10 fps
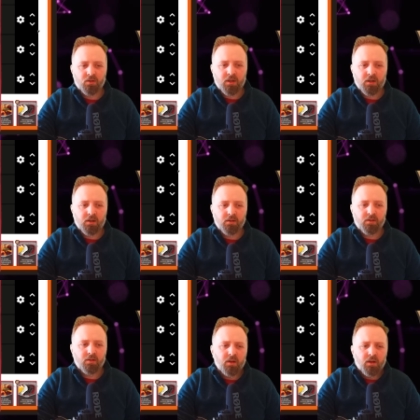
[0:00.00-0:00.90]

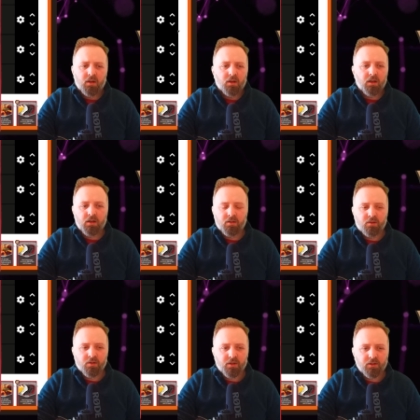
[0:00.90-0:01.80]
cards is
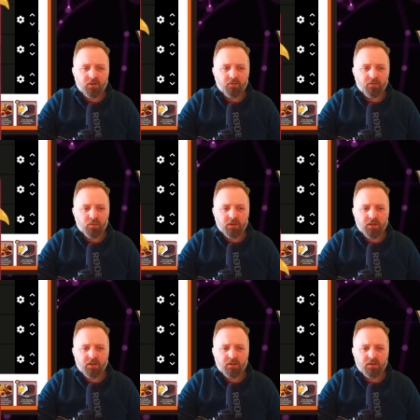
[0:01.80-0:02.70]
just a lot of
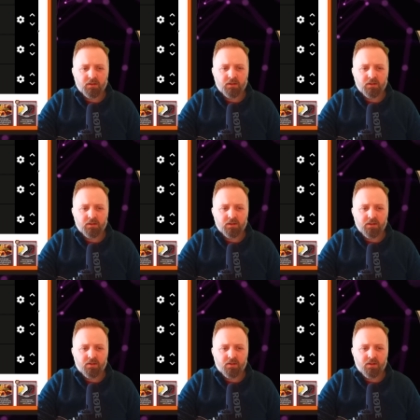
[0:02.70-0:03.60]
work.
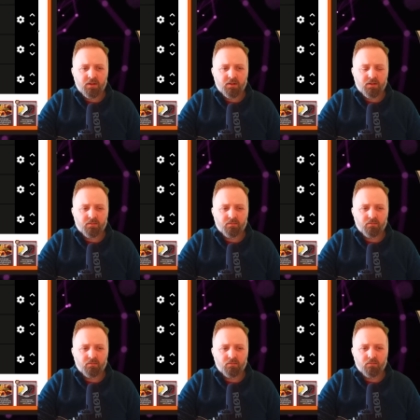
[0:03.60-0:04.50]
I'd say is
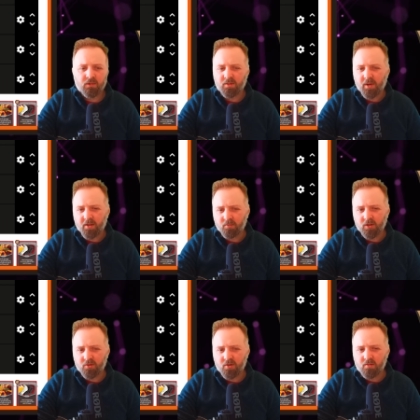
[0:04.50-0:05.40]
it better than
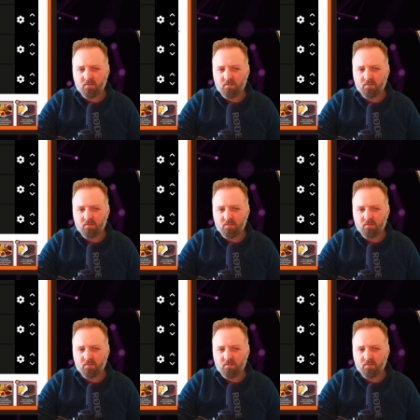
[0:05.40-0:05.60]
Bludgeon?